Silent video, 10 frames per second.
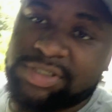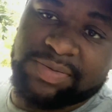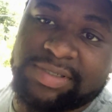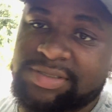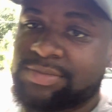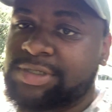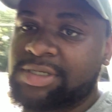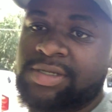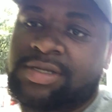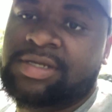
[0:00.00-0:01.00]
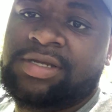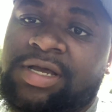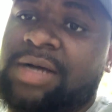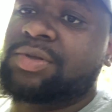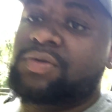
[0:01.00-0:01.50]
expensive, but
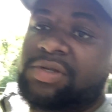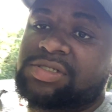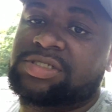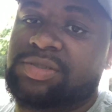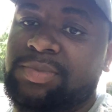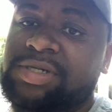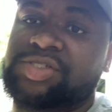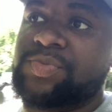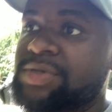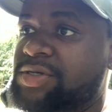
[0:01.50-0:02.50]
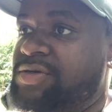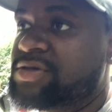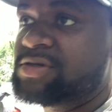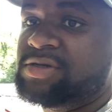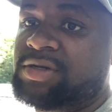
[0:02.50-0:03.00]
I'm gonna do this as a budget bill
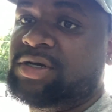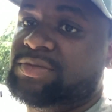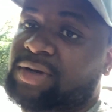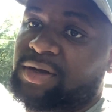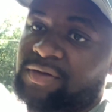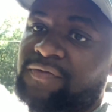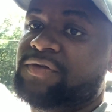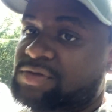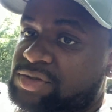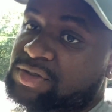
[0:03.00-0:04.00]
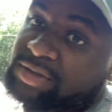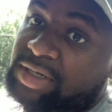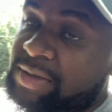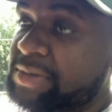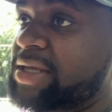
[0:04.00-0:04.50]
because my future truck
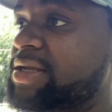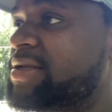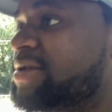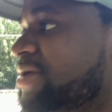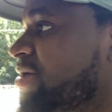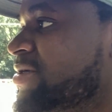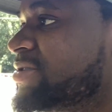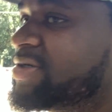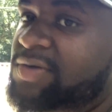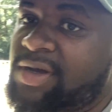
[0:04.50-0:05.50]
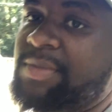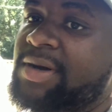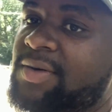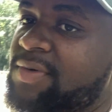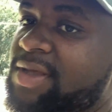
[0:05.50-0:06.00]
that I'm getting it's gonna come
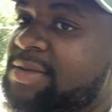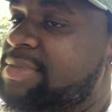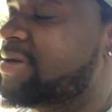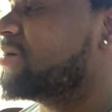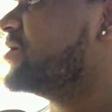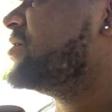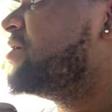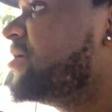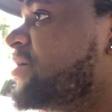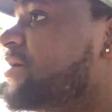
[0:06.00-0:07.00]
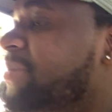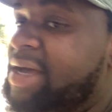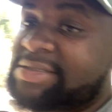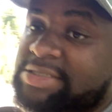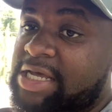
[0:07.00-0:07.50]
out way better. But
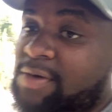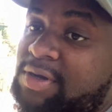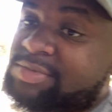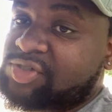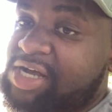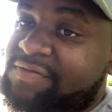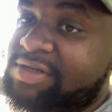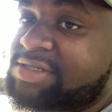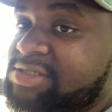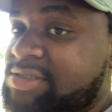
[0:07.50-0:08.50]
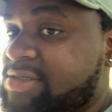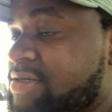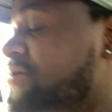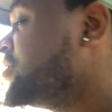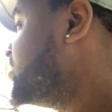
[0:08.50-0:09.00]
as now I'm driving this,
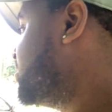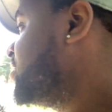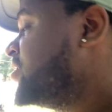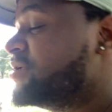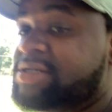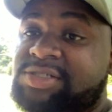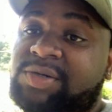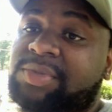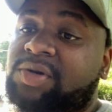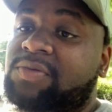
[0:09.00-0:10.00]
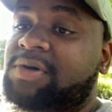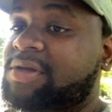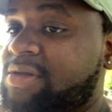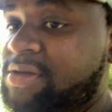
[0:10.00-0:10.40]
this is gonna be the one.